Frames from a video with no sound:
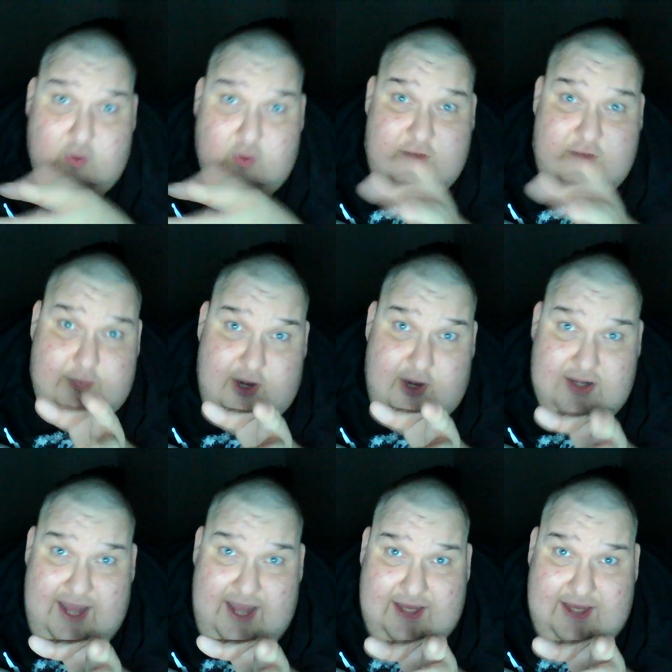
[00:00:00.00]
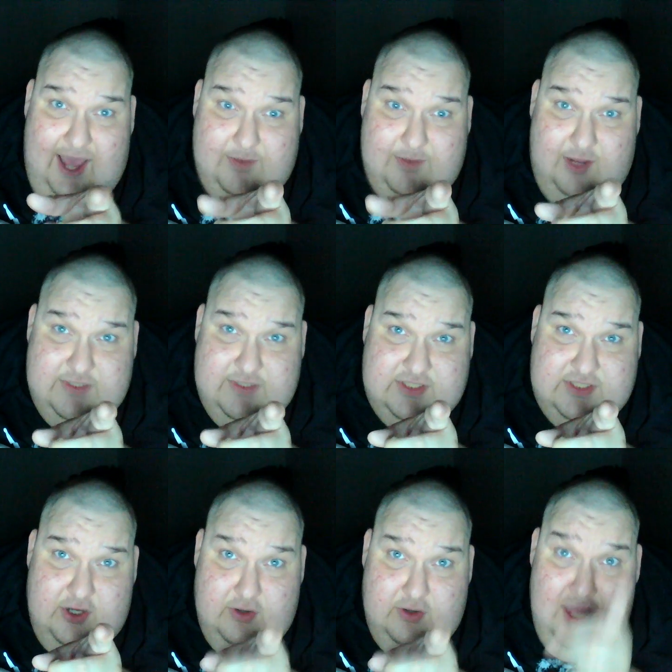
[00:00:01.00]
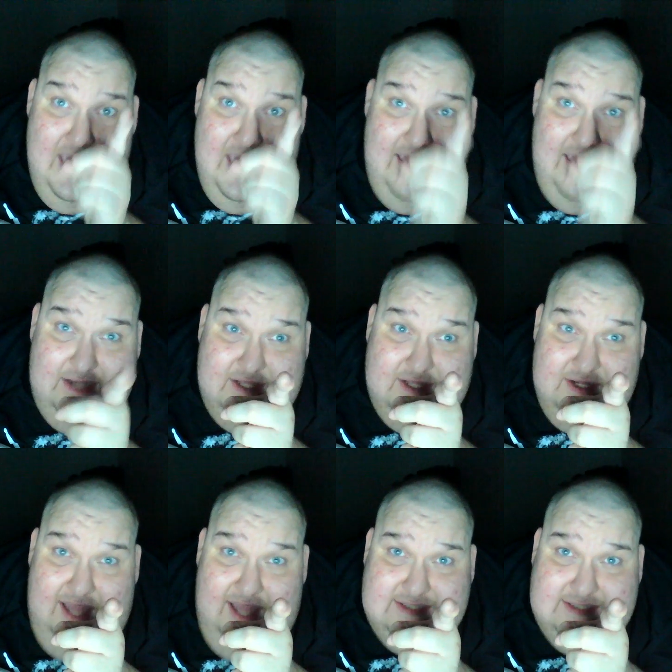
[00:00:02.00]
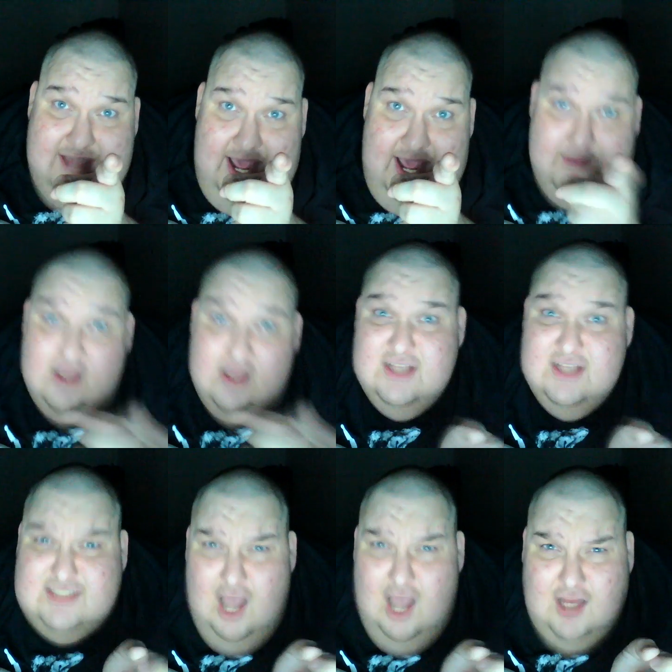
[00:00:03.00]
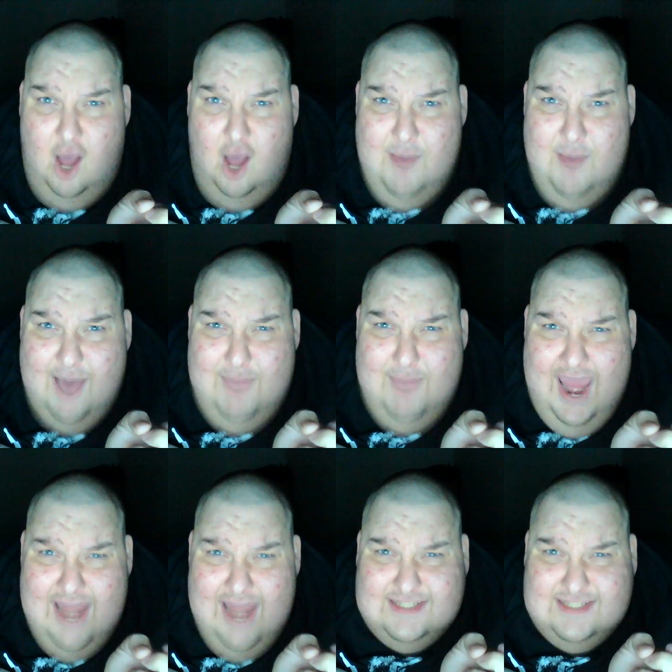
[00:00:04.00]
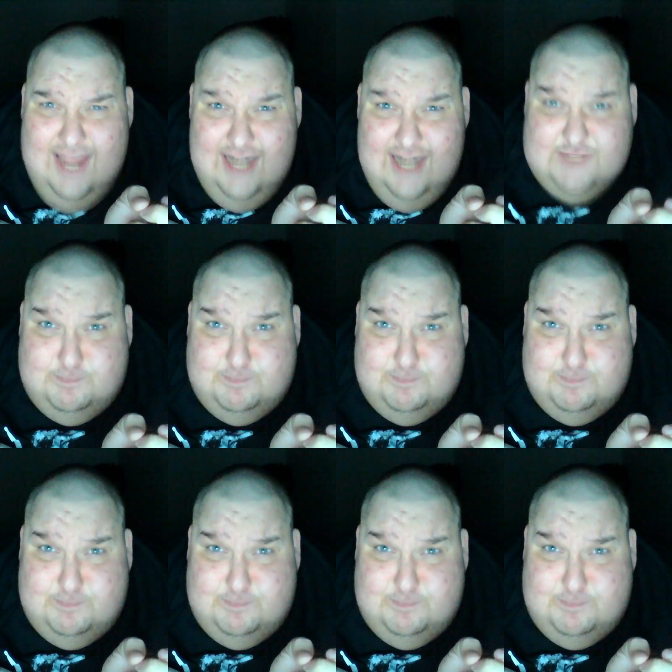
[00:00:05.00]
ReverendBurn.com coming soon. And until next time, suck on my man titty!